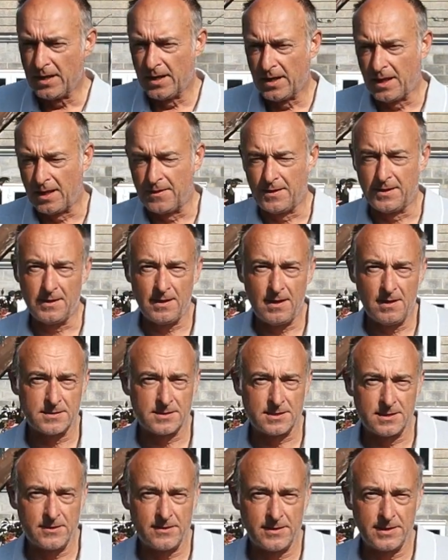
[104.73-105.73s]
And then
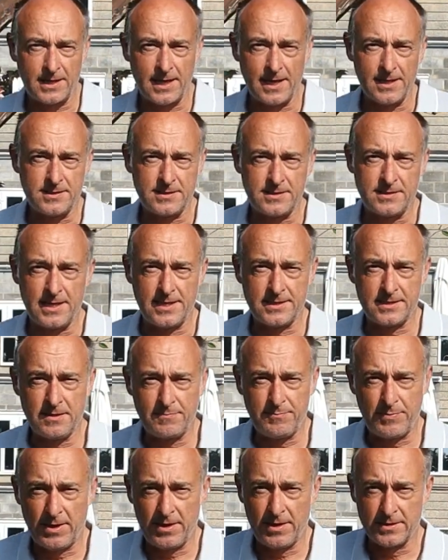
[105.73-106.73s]
lastly, I guess there's the
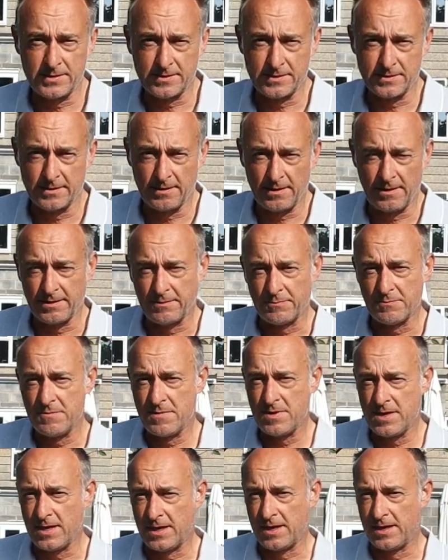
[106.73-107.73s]
person like
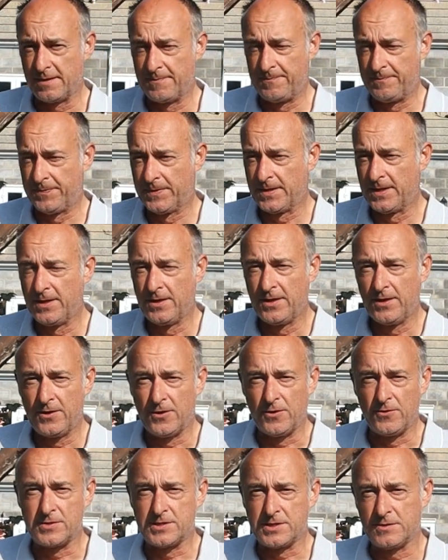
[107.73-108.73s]
me
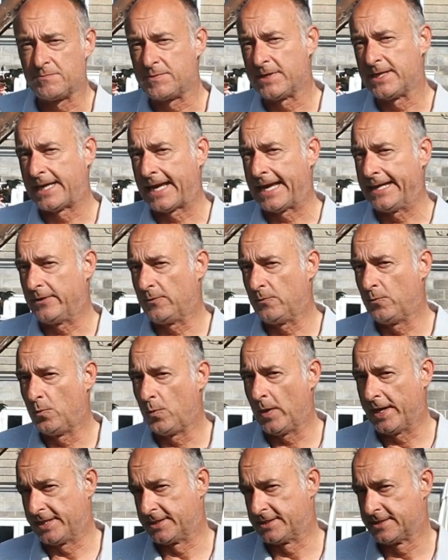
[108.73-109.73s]
who simply cannot
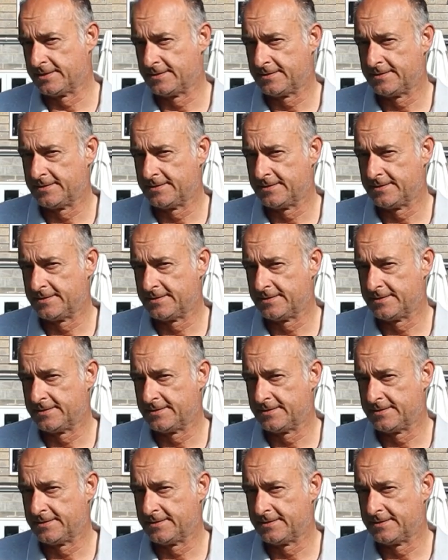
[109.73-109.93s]
wait.